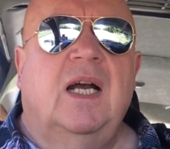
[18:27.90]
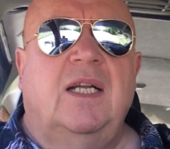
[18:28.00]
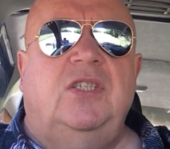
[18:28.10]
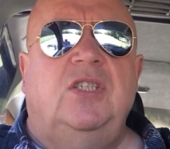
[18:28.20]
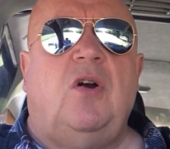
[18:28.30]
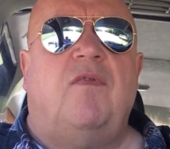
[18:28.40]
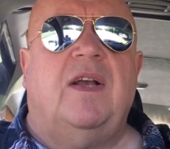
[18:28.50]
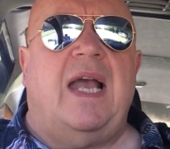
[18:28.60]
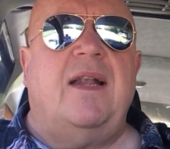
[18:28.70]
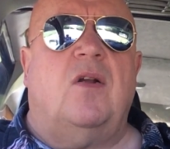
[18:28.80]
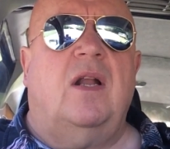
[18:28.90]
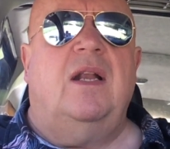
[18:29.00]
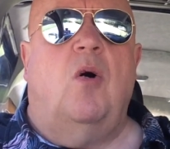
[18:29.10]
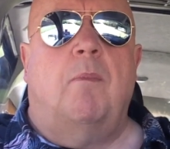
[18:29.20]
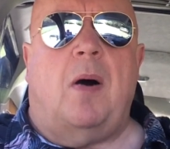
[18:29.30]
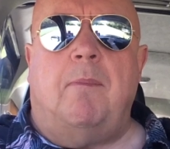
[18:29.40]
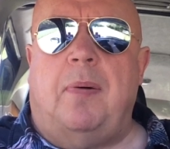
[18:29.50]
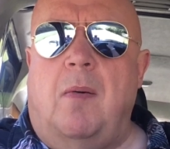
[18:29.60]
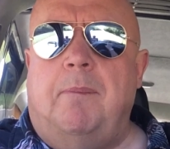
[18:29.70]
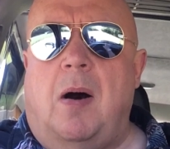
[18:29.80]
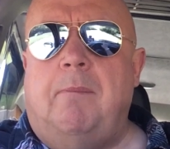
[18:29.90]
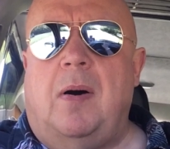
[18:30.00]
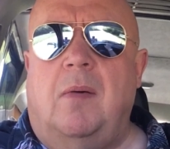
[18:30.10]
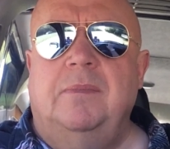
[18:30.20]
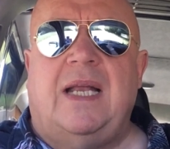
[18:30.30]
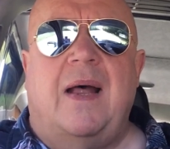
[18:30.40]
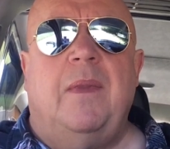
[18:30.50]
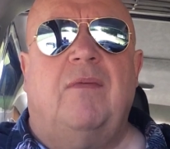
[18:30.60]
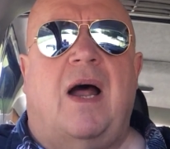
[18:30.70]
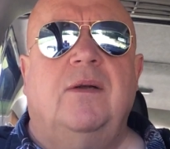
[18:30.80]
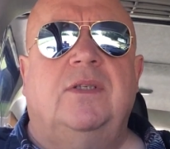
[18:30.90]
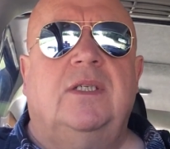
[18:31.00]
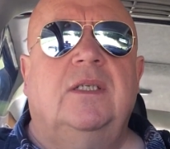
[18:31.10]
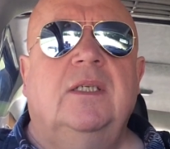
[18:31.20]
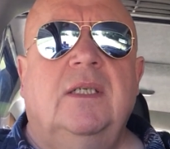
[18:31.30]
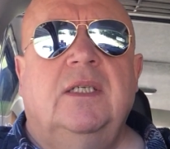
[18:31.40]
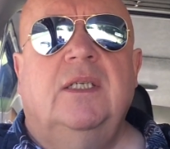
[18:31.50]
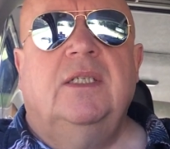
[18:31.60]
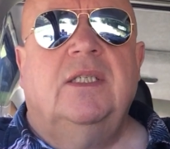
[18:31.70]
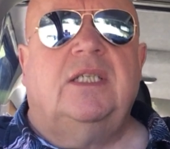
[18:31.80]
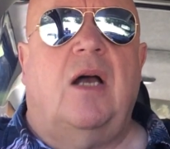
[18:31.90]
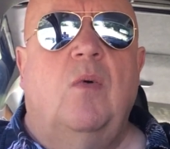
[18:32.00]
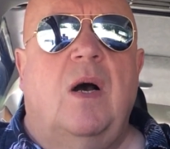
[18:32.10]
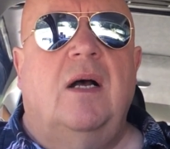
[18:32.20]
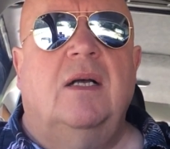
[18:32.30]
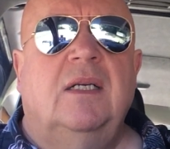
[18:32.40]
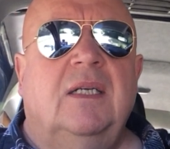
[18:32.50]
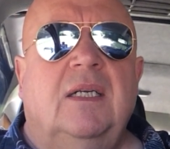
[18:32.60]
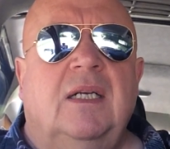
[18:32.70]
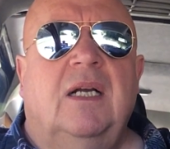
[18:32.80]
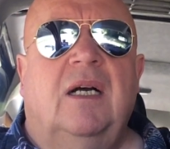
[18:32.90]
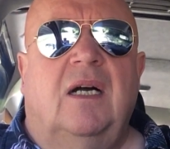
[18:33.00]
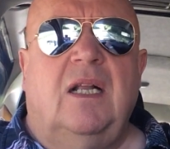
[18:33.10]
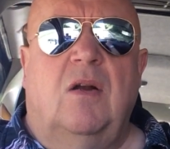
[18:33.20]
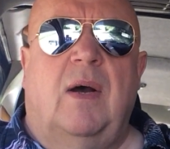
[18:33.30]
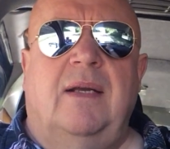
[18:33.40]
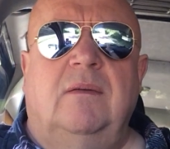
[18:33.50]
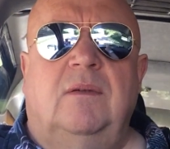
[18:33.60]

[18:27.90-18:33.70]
and she's off again on a little pop down the road. So I don't know,